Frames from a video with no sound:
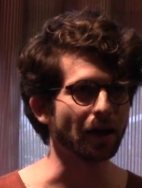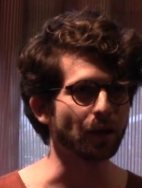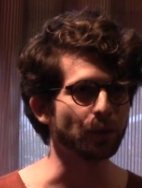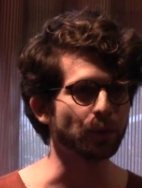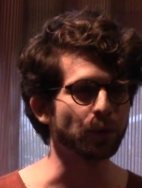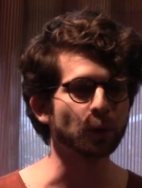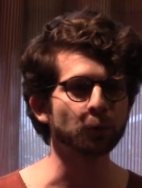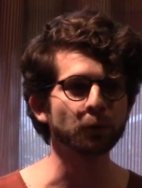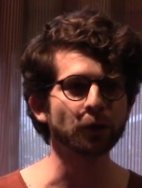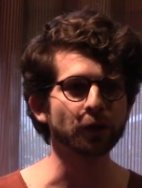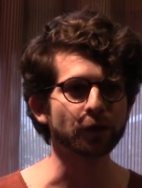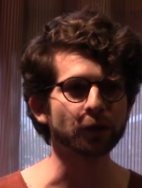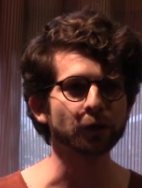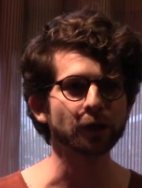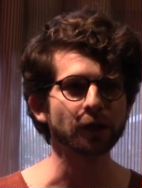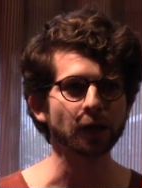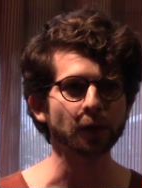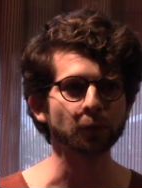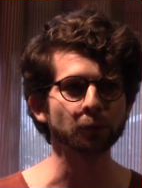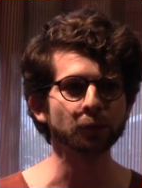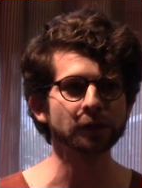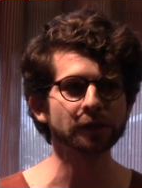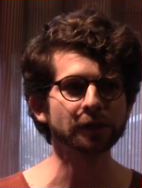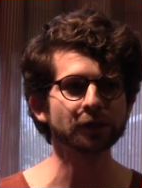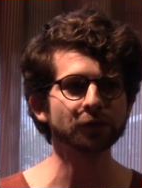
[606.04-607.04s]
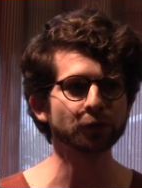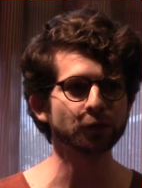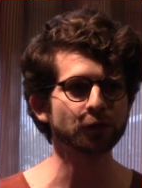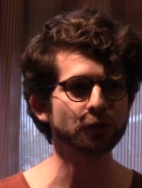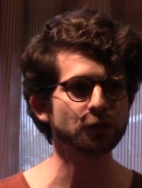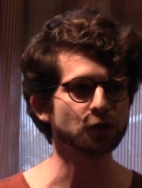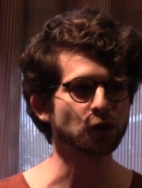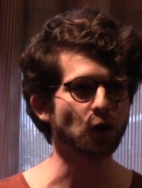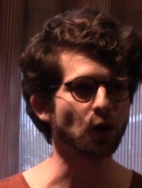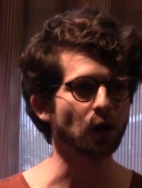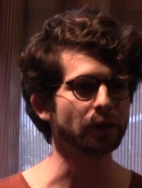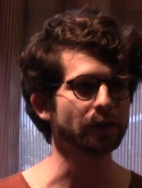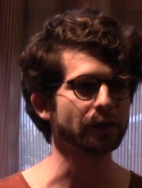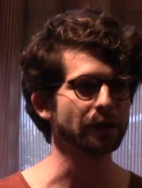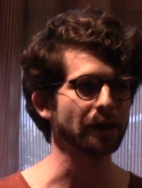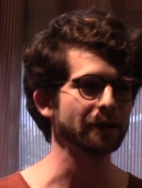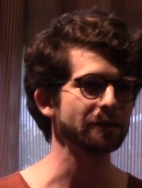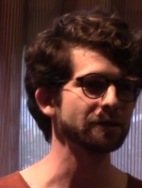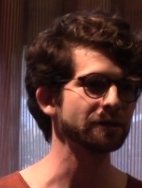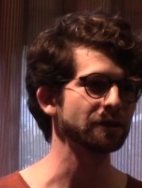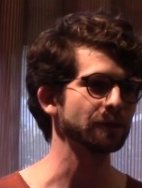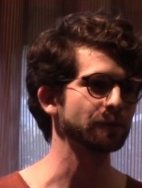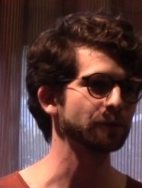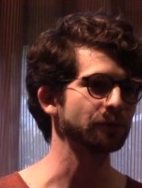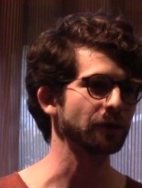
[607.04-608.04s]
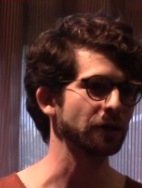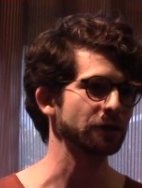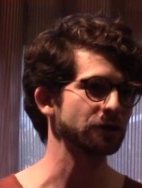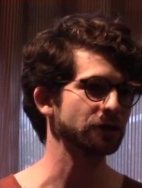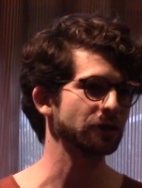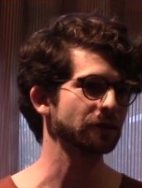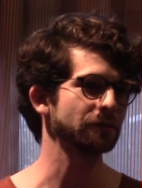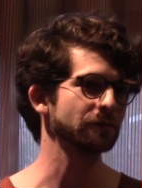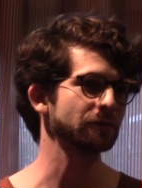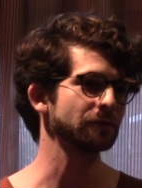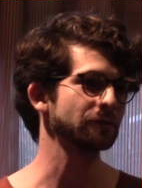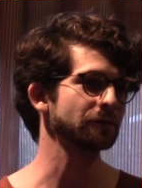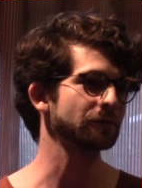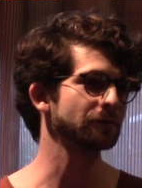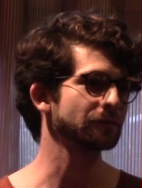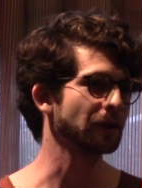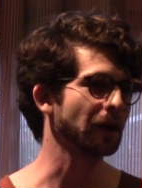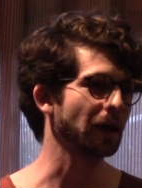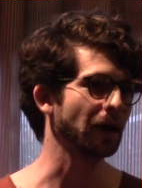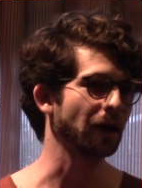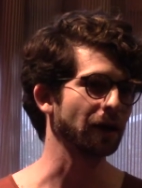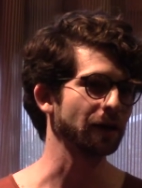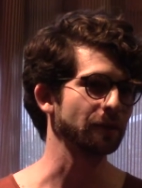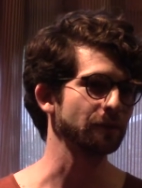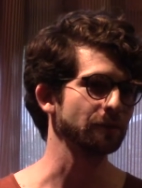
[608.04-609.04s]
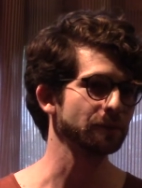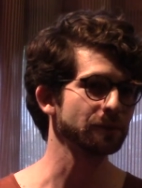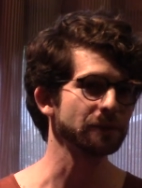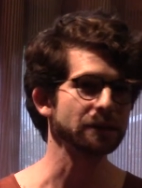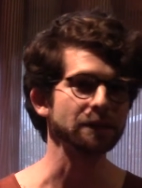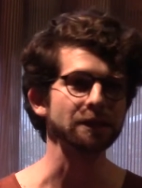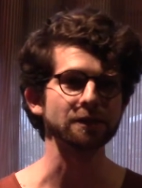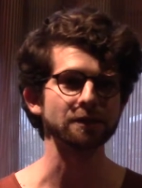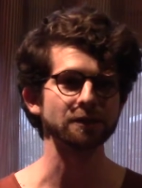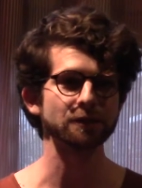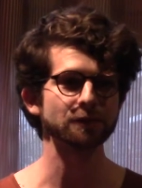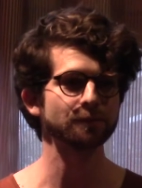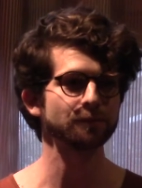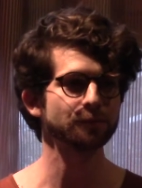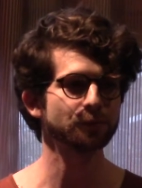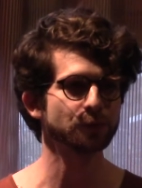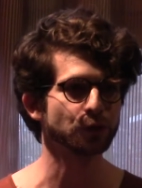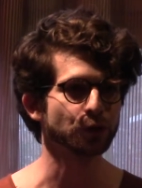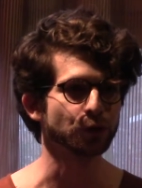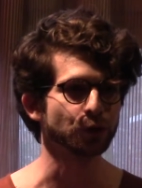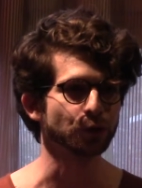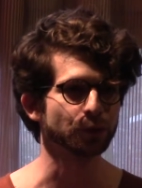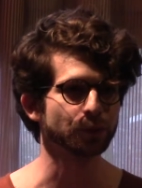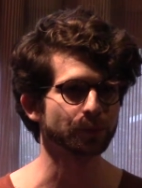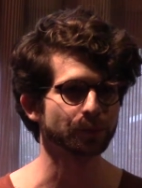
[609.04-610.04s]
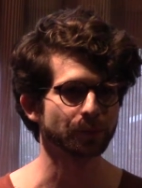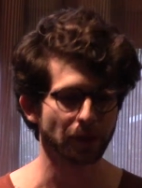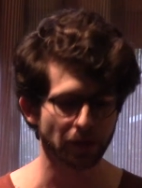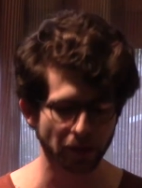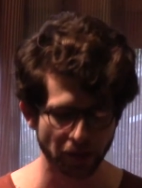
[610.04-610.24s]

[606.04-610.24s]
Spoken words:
But with like a really sort of solid anti-oppression piece too.